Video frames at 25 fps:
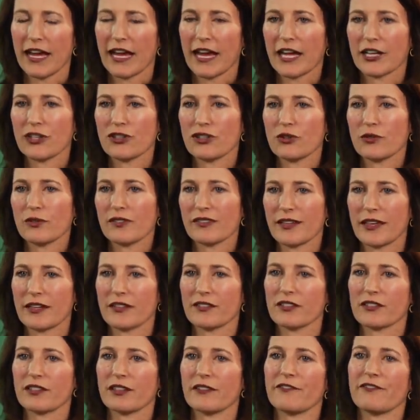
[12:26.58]
and you
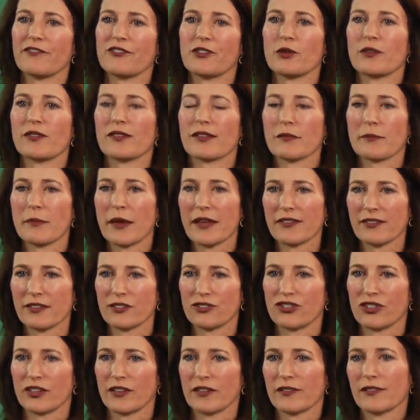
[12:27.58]
send confusing
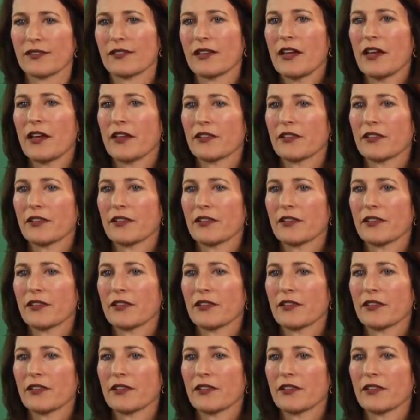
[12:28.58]
messages